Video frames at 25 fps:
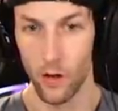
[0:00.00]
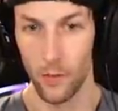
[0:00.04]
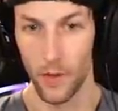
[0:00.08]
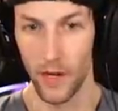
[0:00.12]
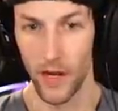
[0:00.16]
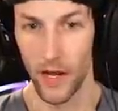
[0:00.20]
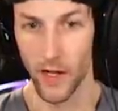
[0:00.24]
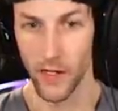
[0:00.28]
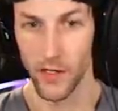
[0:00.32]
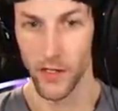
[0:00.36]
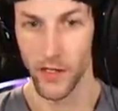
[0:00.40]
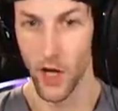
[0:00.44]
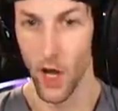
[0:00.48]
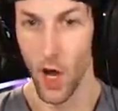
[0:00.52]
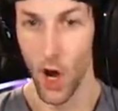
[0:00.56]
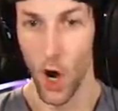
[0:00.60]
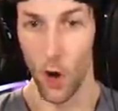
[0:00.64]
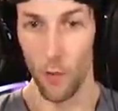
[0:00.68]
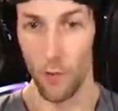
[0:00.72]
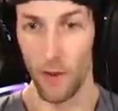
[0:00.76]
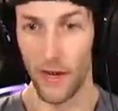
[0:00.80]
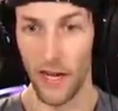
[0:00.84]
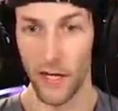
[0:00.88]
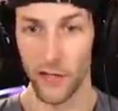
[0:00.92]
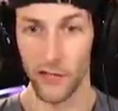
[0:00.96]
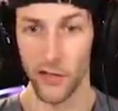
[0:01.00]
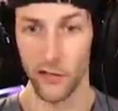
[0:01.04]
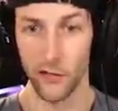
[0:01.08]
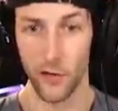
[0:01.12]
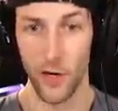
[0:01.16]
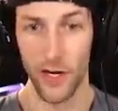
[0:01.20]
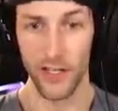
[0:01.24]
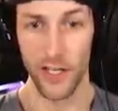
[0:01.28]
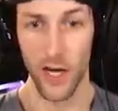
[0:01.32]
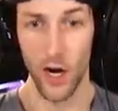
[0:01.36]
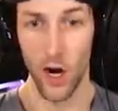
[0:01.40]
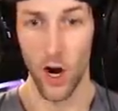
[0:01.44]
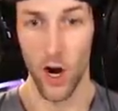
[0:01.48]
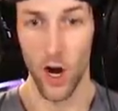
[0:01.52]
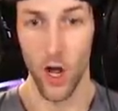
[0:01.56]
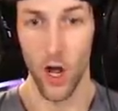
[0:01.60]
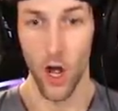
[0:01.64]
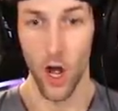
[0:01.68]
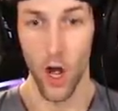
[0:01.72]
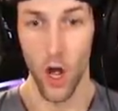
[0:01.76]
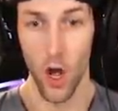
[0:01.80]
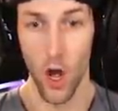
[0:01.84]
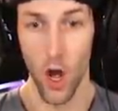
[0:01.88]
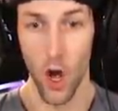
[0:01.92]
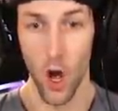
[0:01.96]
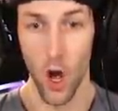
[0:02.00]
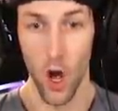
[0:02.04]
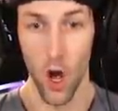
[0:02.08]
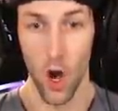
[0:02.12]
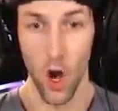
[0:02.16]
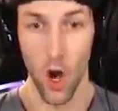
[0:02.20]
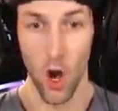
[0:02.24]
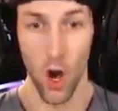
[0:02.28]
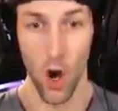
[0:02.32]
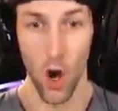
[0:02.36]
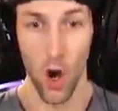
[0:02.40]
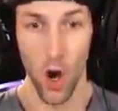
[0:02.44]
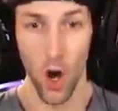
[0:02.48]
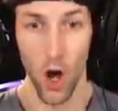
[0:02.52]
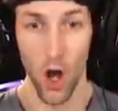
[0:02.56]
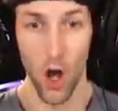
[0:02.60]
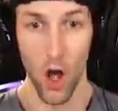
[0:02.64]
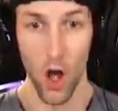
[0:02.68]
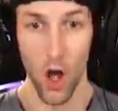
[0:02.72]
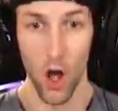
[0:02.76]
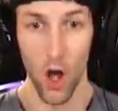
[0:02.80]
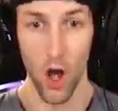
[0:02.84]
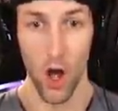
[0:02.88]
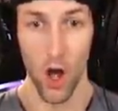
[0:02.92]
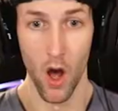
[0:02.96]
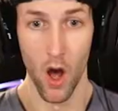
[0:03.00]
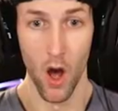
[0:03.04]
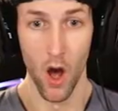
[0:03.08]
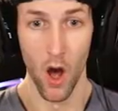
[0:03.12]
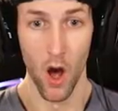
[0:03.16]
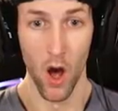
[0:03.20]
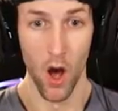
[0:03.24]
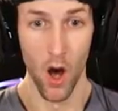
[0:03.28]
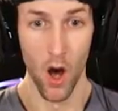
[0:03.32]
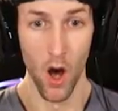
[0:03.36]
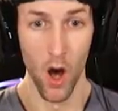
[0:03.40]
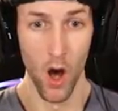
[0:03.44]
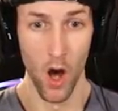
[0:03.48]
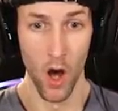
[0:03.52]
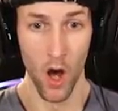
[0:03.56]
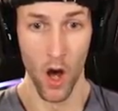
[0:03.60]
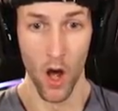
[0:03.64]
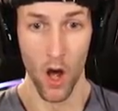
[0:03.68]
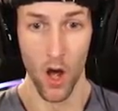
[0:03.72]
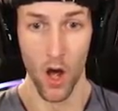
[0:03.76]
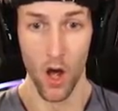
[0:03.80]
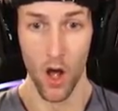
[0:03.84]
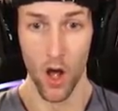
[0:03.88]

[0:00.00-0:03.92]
Oh, my gosh. Oh, my gosh. He's right there. Oh. Oh.